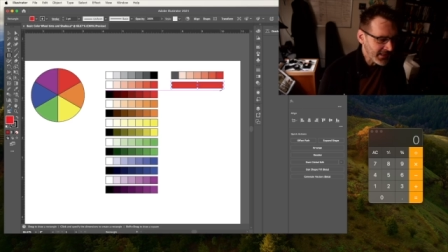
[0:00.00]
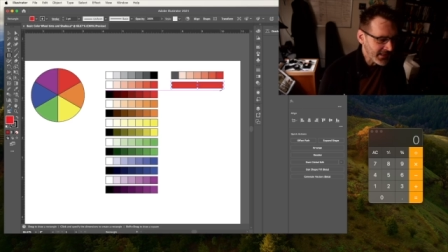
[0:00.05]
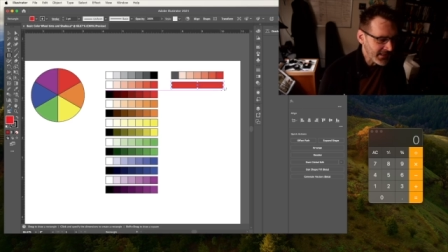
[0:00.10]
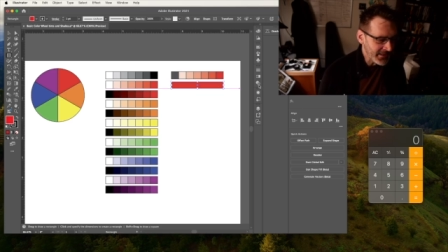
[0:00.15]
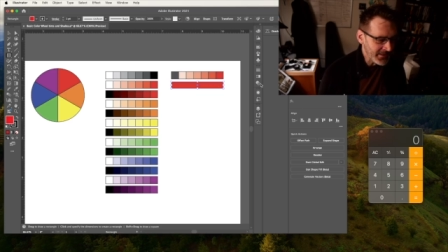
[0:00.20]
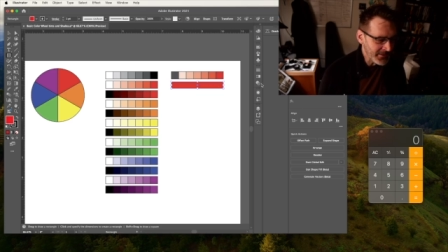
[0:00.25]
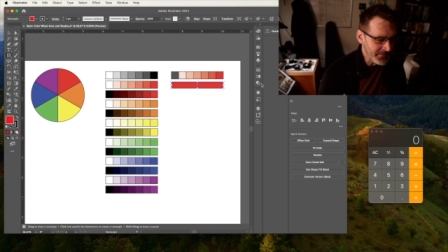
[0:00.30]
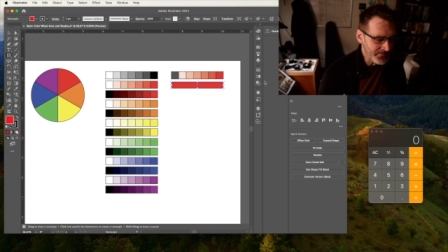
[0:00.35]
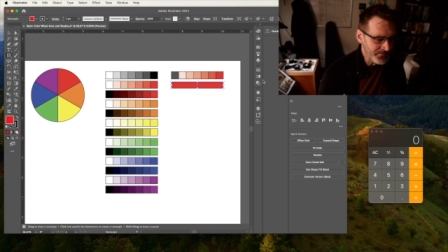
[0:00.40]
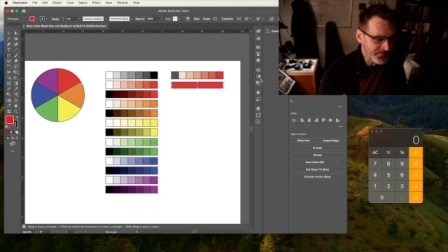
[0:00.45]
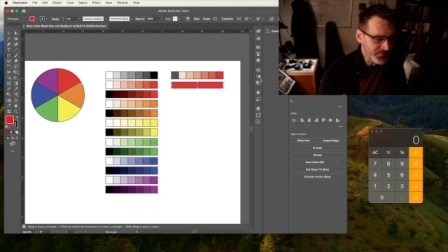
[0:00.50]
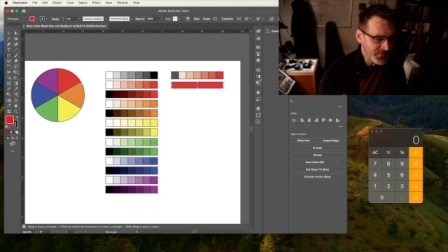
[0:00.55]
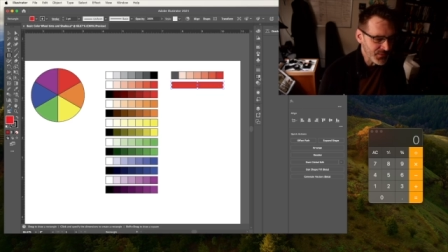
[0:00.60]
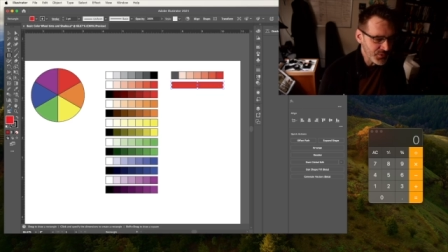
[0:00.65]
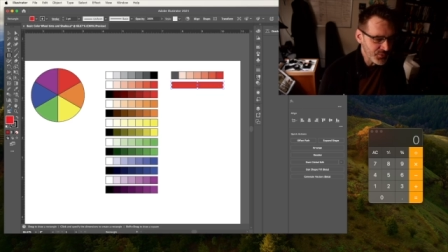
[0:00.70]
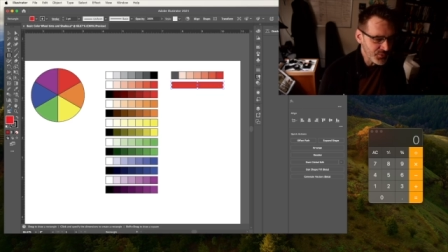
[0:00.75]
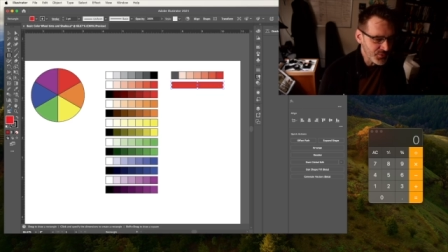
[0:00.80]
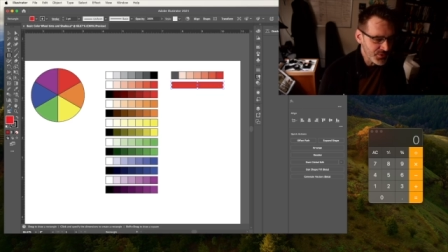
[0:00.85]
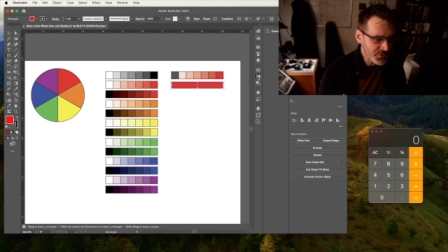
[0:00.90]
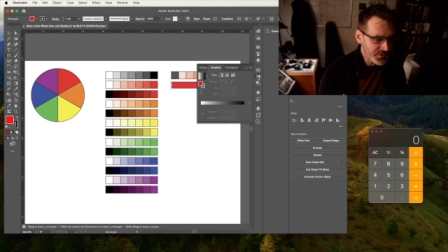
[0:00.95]

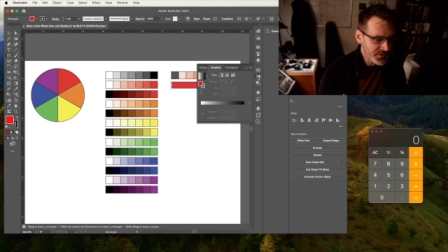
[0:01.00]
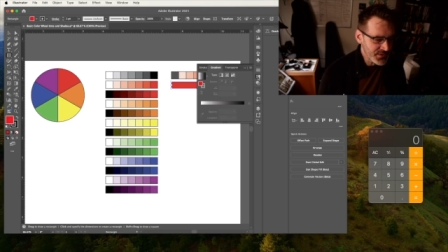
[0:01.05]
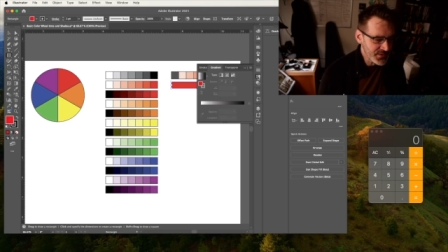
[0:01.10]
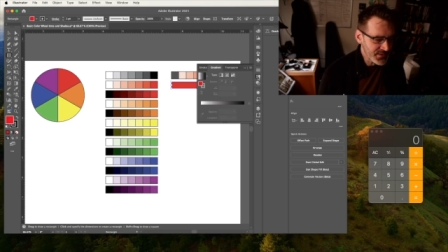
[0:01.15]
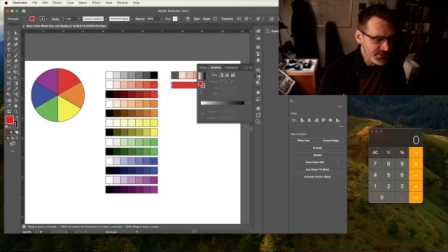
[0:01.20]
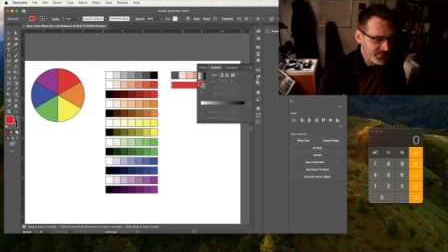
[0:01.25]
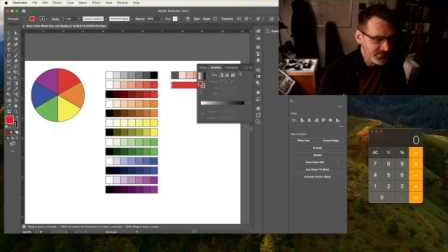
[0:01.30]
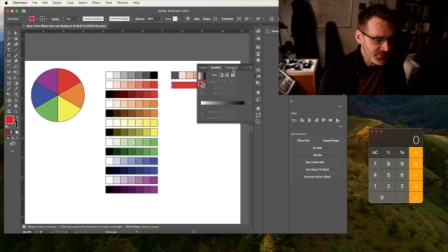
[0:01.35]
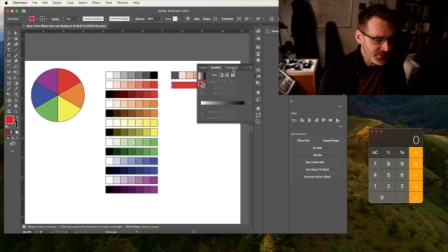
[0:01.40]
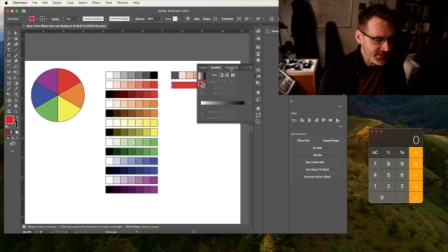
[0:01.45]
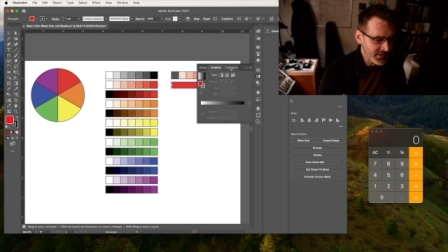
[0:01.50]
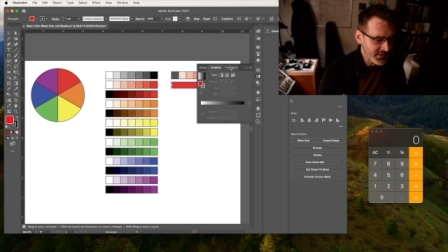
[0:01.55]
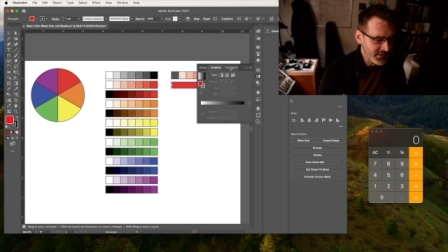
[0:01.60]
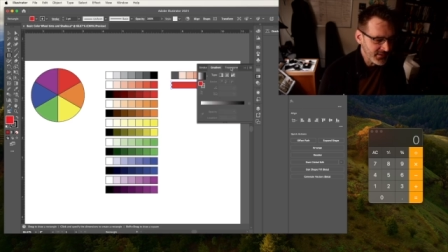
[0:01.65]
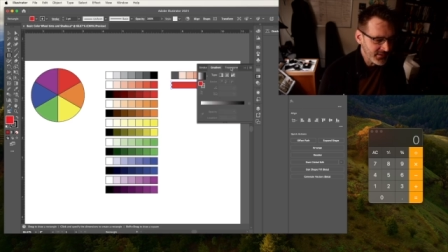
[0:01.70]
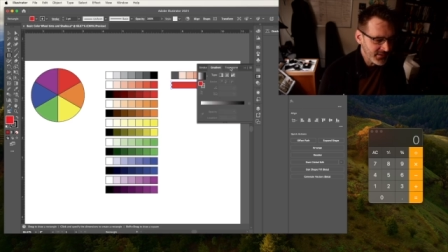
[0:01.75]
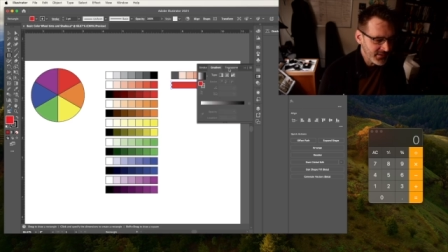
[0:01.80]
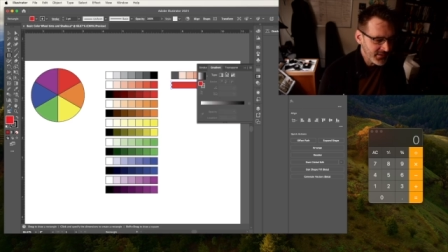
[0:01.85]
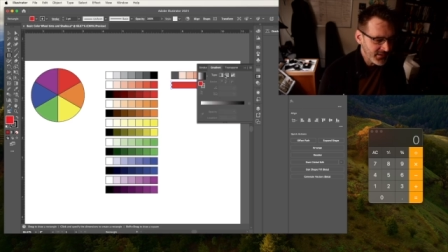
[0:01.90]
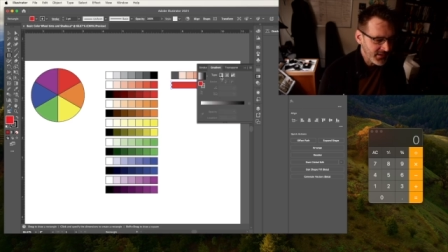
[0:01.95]
you could
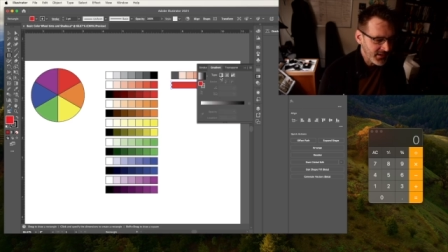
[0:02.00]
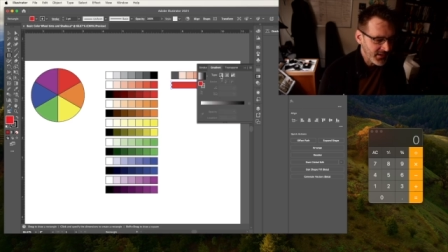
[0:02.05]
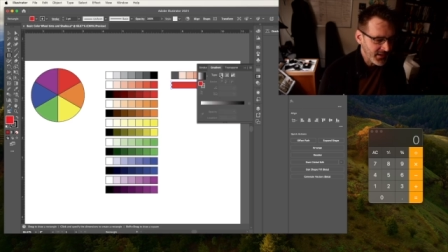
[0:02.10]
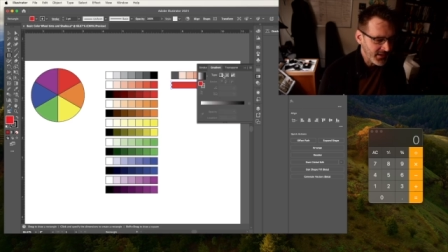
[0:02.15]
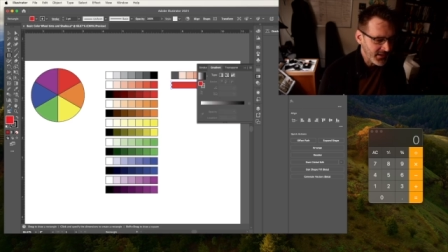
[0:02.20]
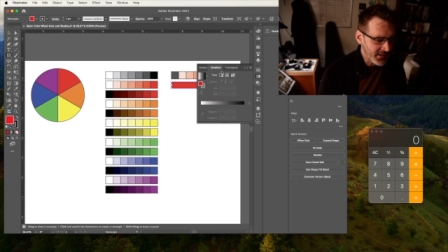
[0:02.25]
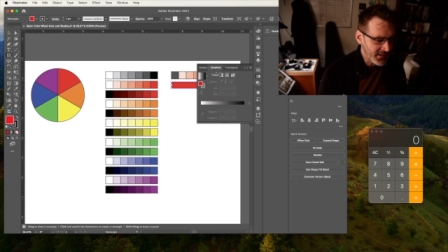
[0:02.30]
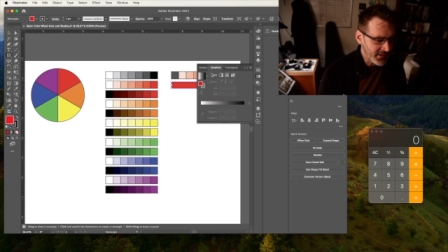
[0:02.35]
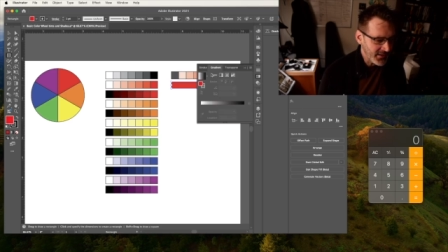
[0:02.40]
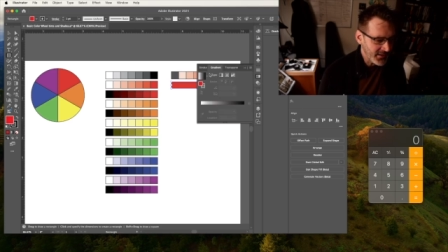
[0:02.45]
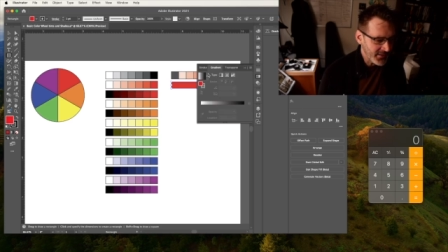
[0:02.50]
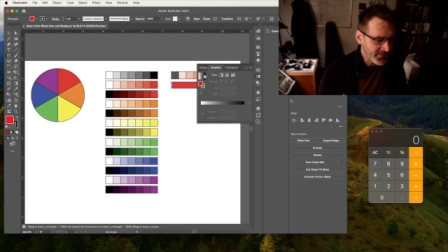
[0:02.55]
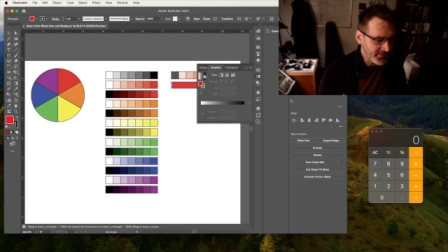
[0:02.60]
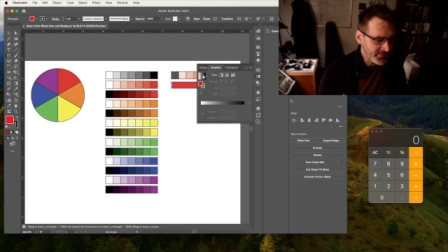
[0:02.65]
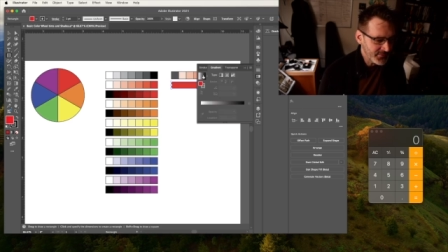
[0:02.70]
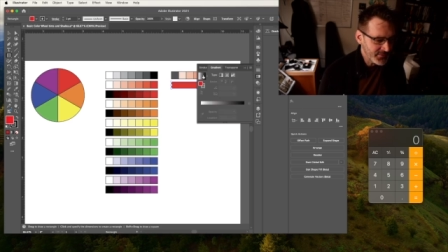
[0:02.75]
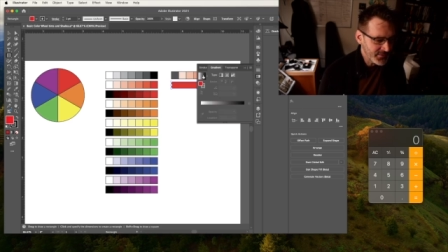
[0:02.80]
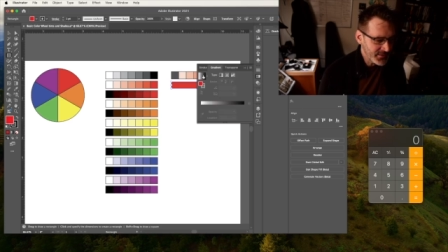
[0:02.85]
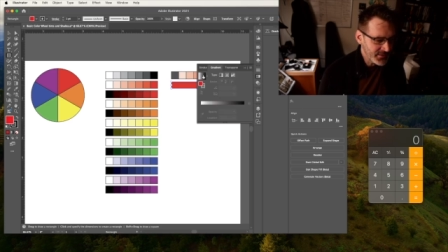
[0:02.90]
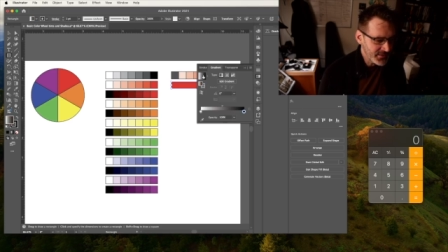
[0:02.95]
simply
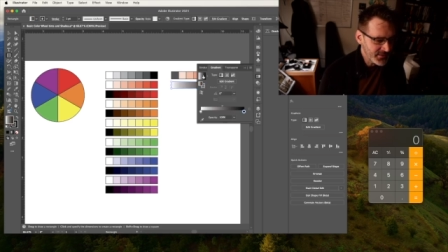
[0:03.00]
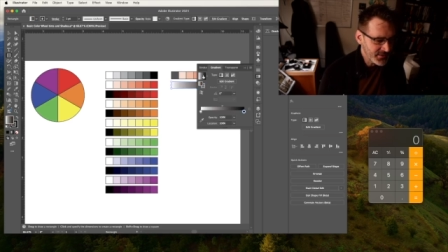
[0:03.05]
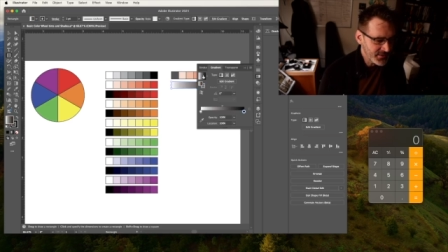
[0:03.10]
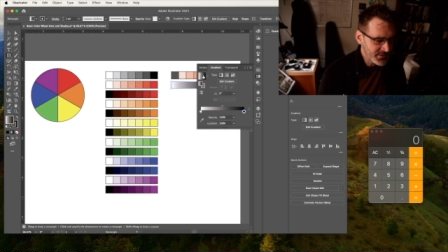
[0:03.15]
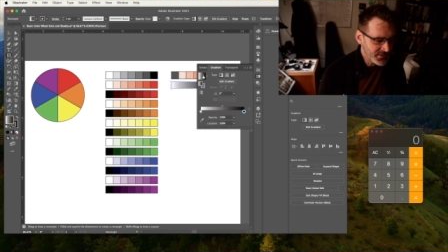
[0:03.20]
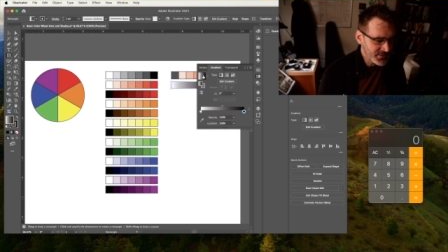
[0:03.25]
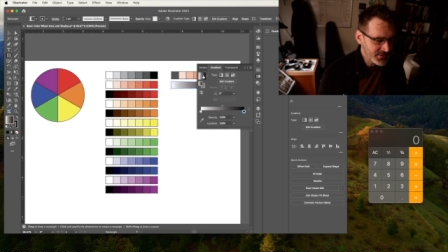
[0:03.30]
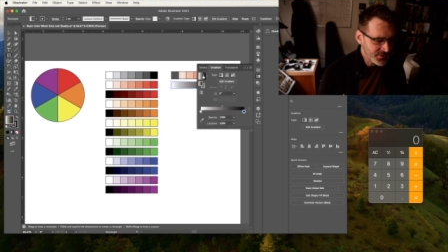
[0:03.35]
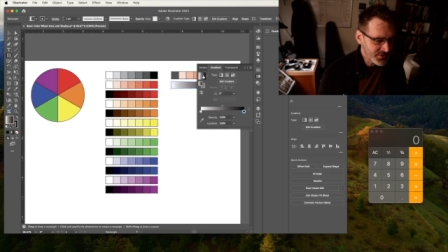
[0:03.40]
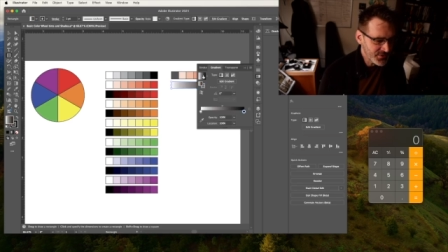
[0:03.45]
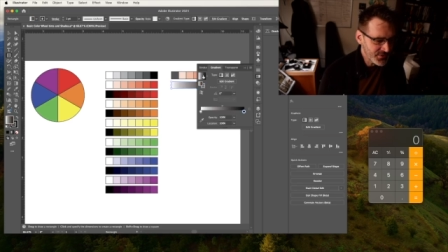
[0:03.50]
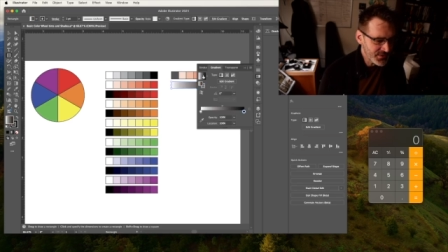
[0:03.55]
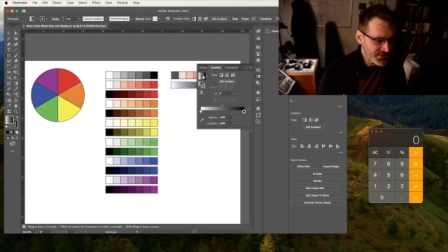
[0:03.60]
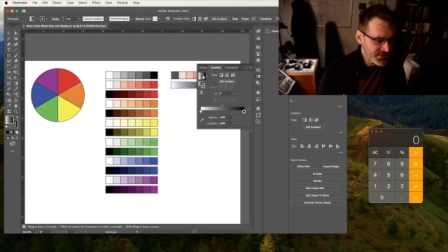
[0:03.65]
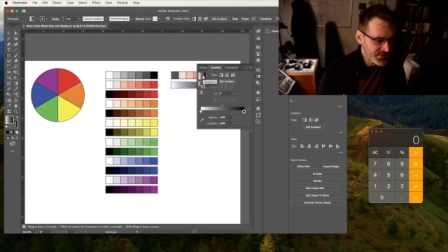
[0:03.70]
turn